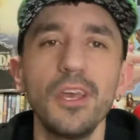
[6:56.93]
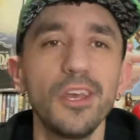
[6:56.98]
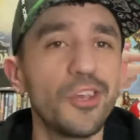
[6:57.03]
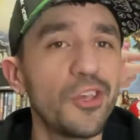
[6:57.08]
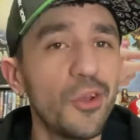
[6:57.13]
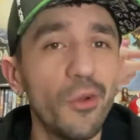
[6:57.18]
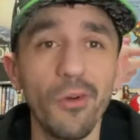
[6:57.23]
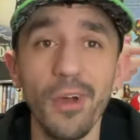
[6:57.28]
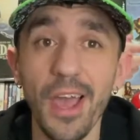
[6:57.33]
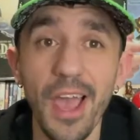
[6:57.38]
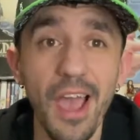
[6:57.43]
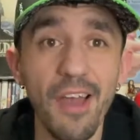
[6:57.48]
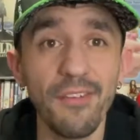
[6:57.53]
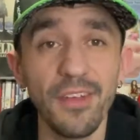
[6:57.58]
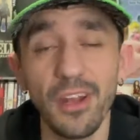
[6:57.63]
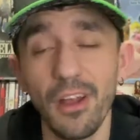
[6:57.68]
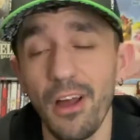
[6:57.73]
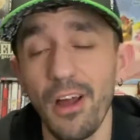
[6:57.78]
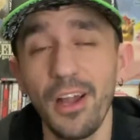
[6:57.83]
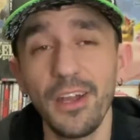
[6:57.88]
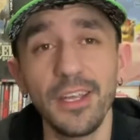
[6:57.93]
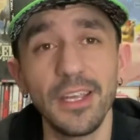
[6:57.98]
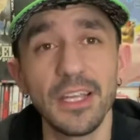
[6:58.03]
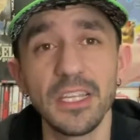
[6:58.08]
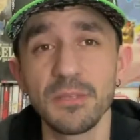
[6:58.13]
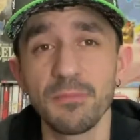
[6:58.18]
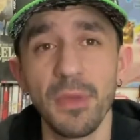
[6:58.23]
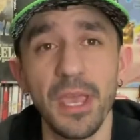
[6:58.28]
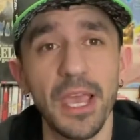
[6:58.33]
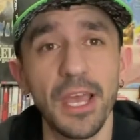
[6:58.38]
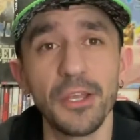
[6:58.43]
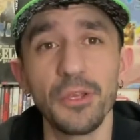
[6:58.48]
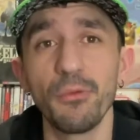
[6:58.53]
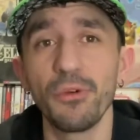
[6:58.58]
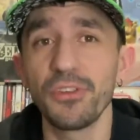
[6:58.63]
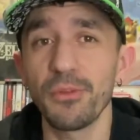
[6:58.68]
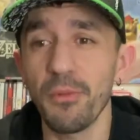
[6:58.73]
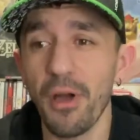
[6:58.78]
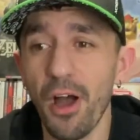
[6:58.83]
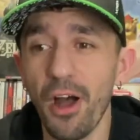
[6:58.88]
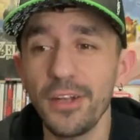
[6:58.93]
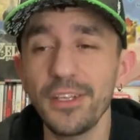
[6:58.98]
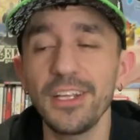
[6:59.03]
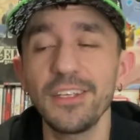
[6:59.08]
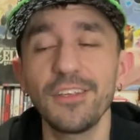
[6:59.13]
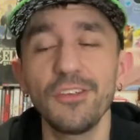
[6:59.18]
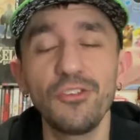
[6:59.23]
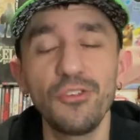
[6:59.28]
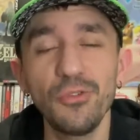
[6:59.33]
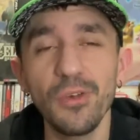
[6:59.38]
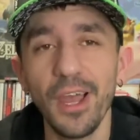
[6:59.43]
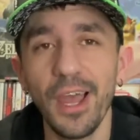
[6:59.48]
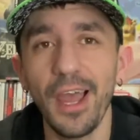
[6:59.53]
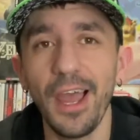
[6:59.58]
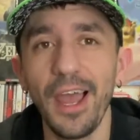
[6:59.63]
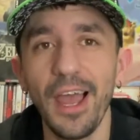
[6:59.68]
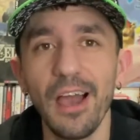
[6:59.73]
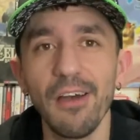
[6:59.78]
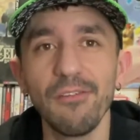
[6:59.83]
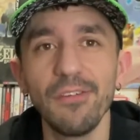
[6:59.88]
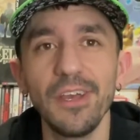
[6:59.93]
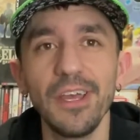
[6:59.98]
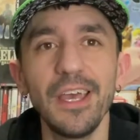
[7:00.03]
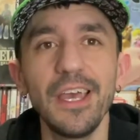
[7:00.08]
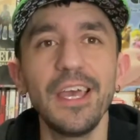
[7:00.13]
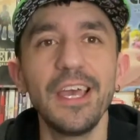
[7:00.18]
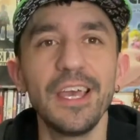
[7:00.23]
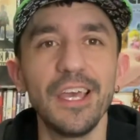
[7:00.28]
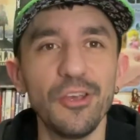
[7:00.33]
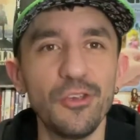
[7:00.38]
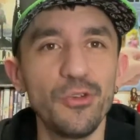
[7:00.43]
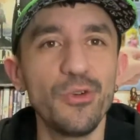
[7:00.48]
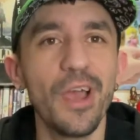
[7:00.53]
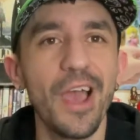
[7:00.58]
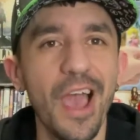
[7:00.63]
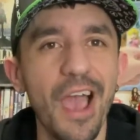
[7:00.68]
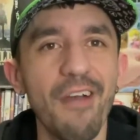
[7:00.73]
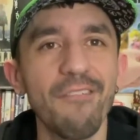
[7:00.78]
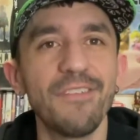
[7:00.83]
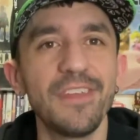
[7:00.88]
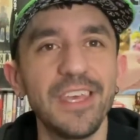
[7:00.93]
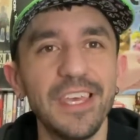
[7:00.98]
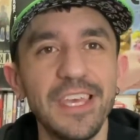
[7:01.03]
You don't have that audience, man. With the audience that you have is you have the